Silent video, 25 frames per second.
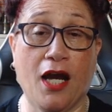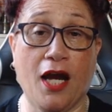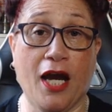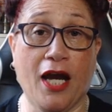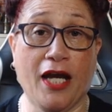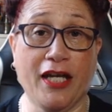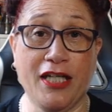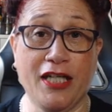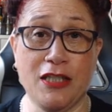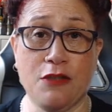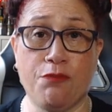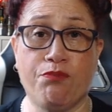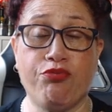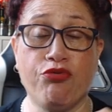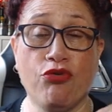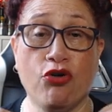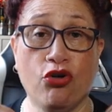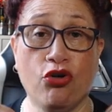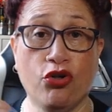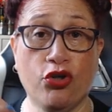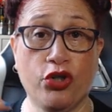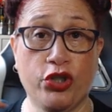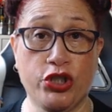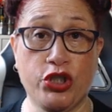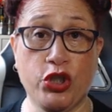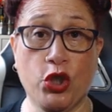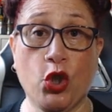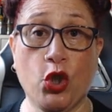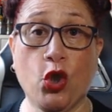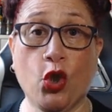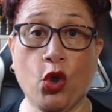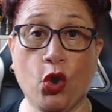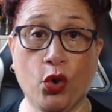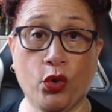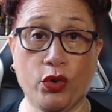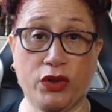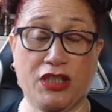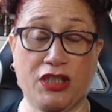And it's brought us
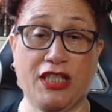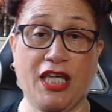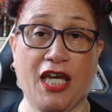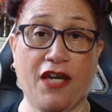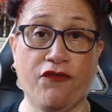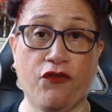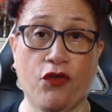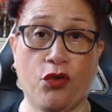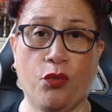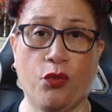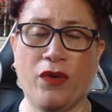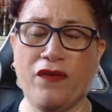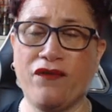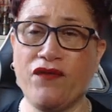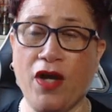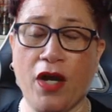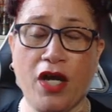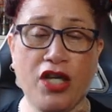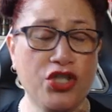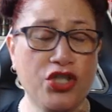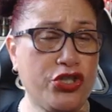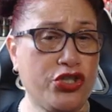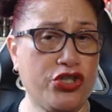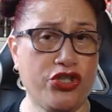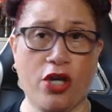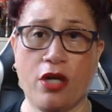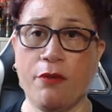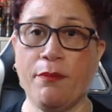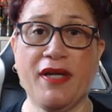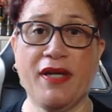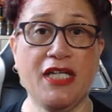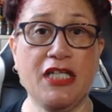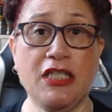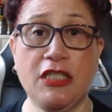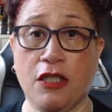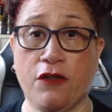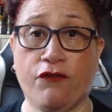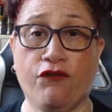all together with so
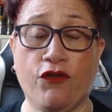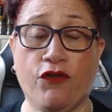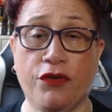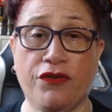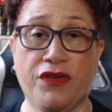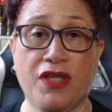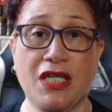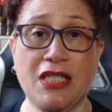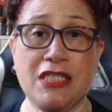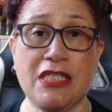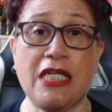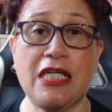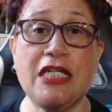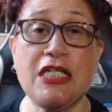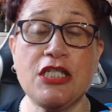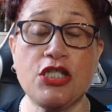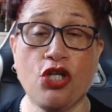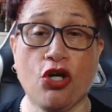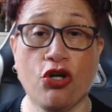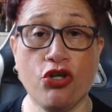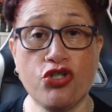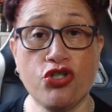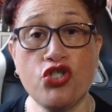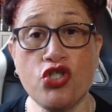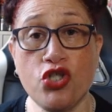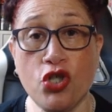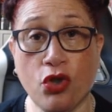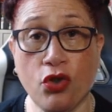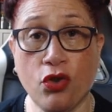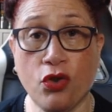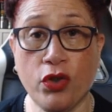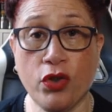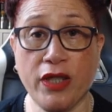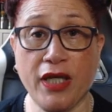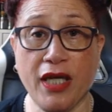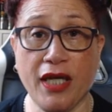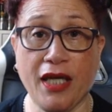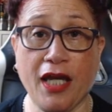many different things. And it's got us
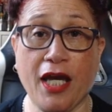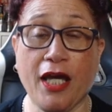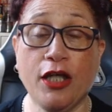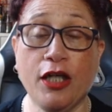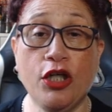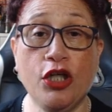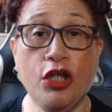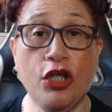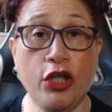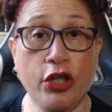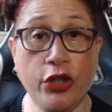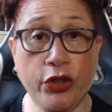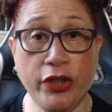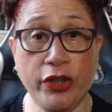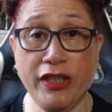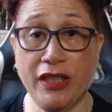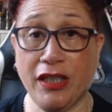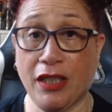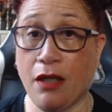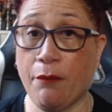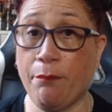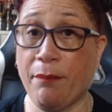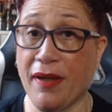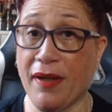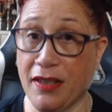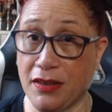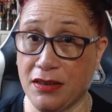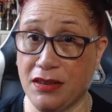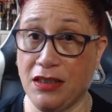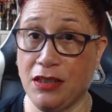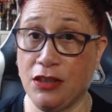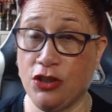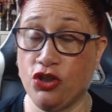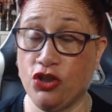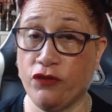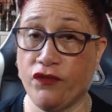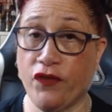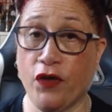talking and learning about
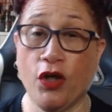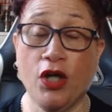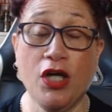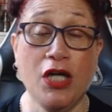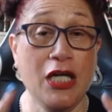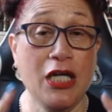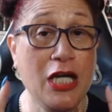each other.